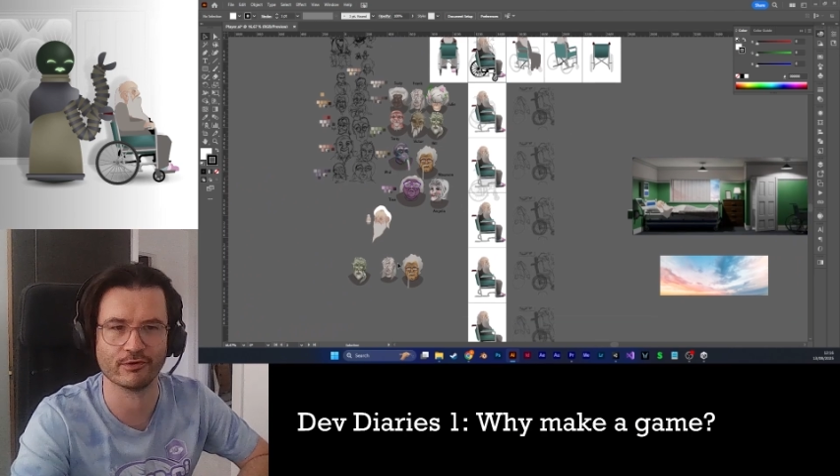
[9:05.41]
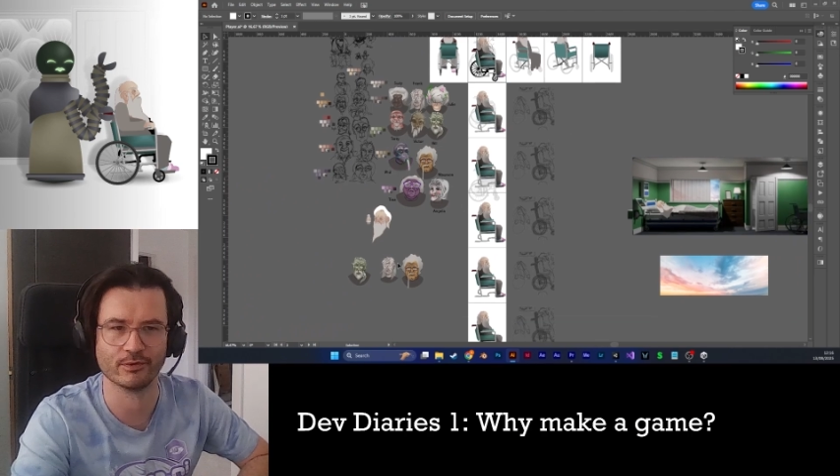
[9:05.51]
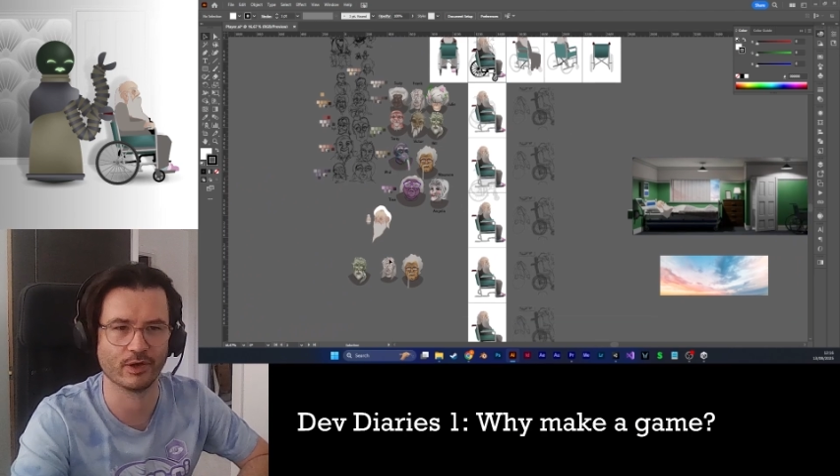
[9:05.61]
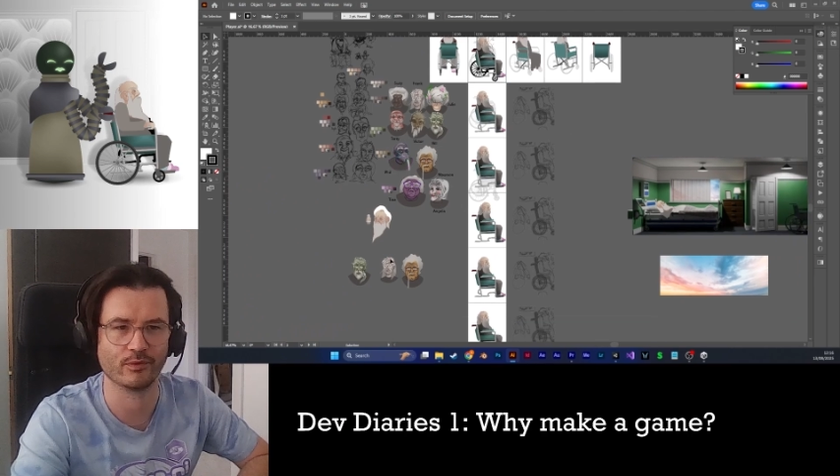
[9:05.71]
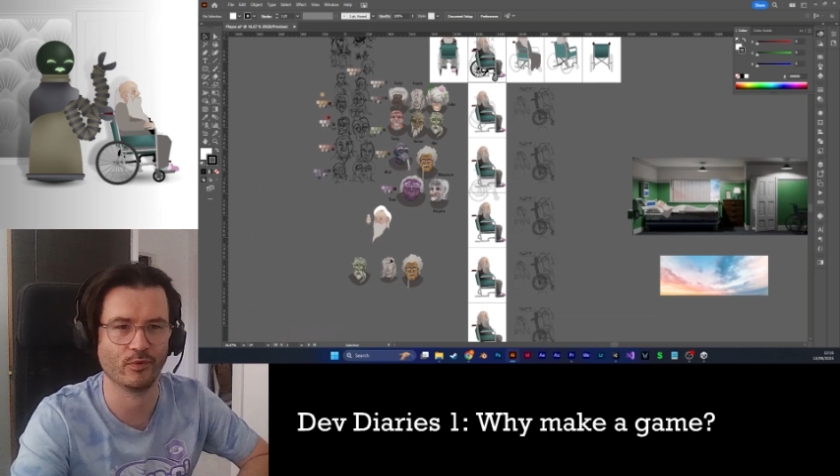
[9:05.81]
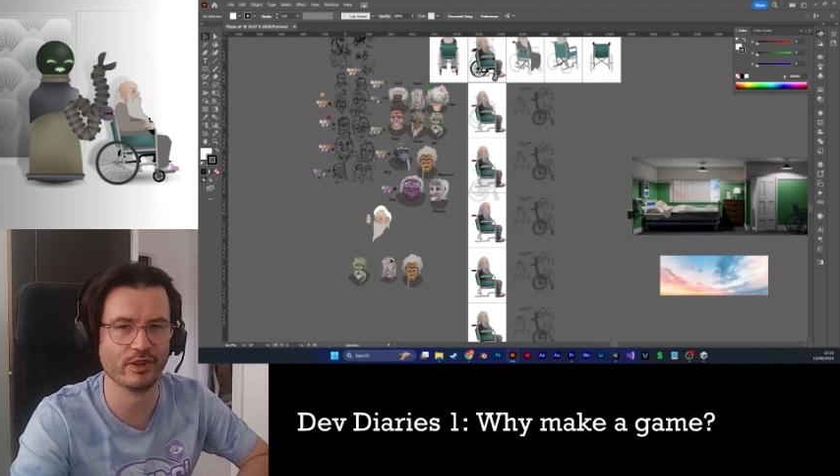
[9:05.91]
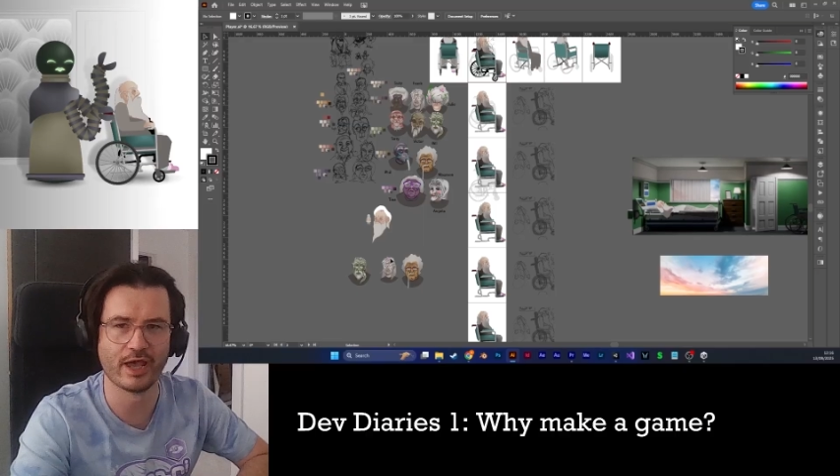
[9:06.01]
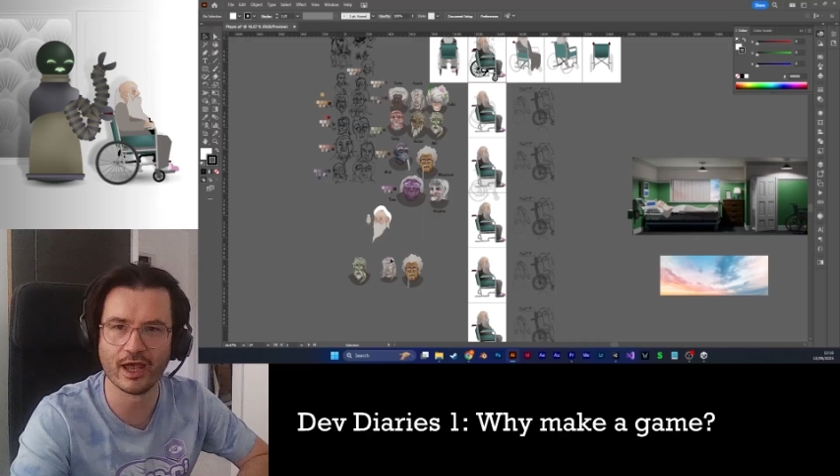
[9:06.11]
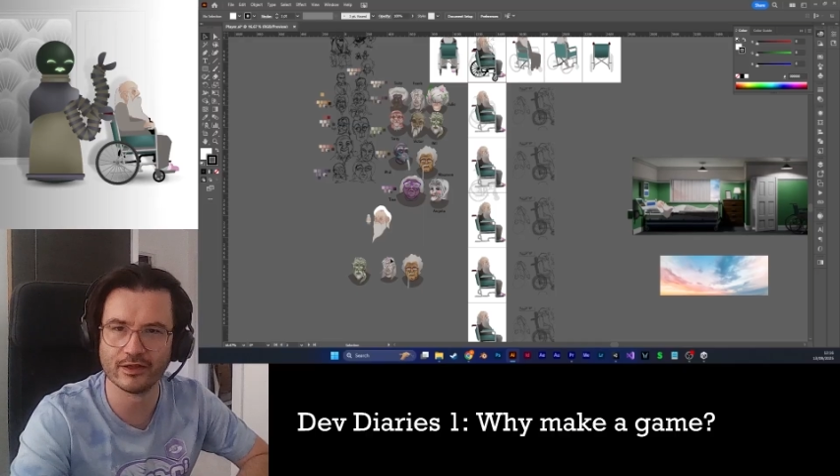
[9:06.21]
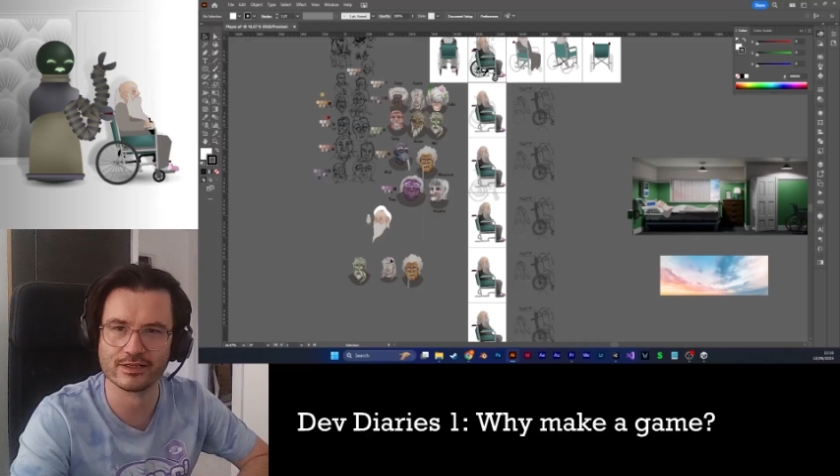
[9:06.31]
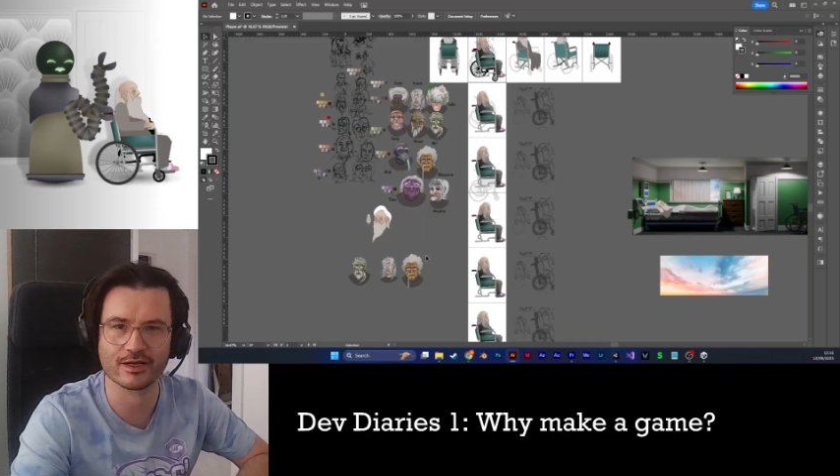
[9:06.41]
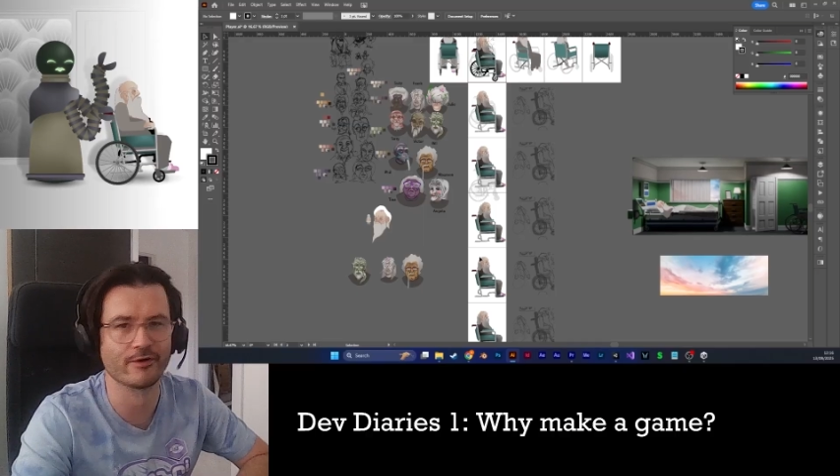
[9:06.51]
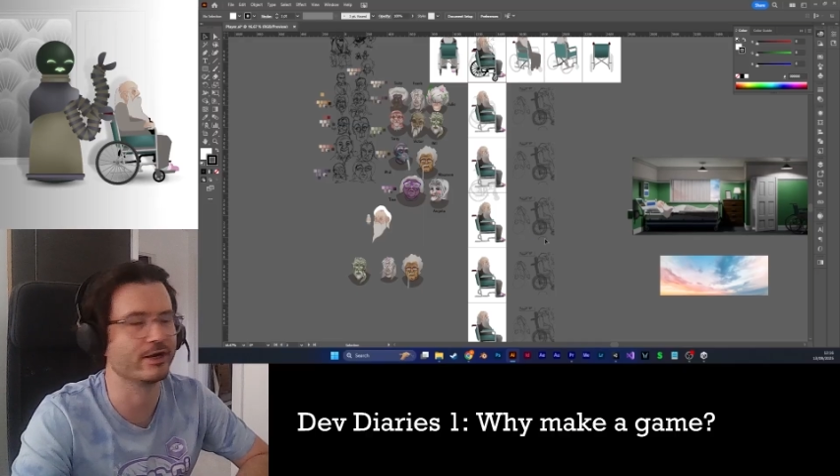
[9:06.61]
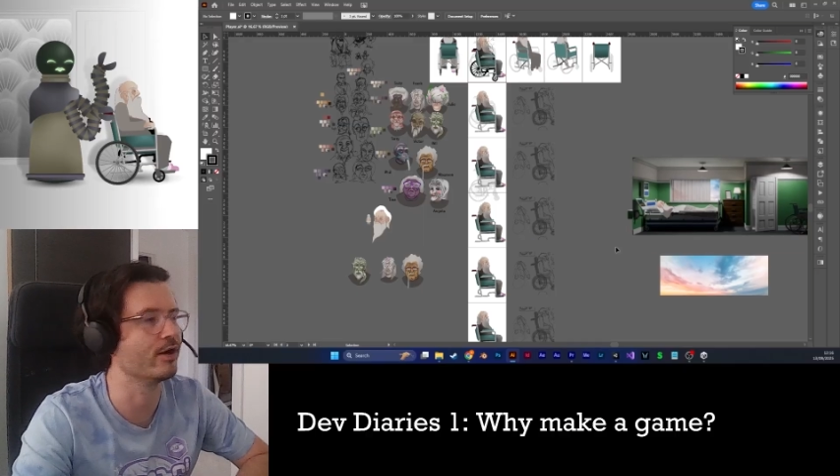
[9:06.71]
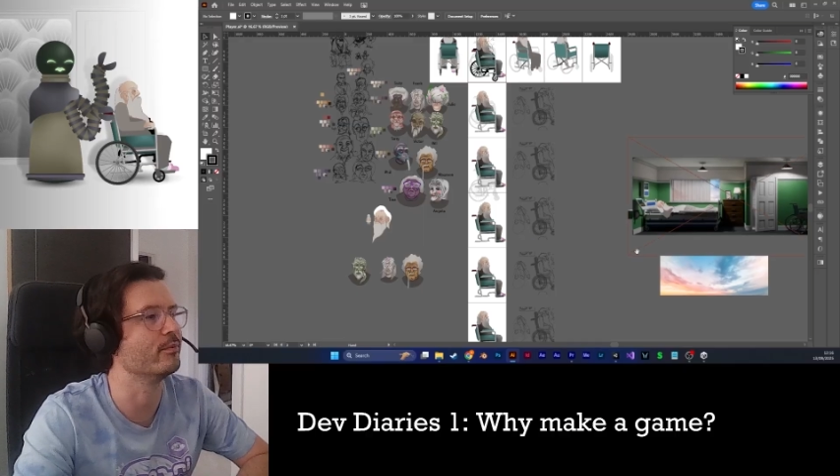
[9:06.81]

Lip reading: and what the hell is going on,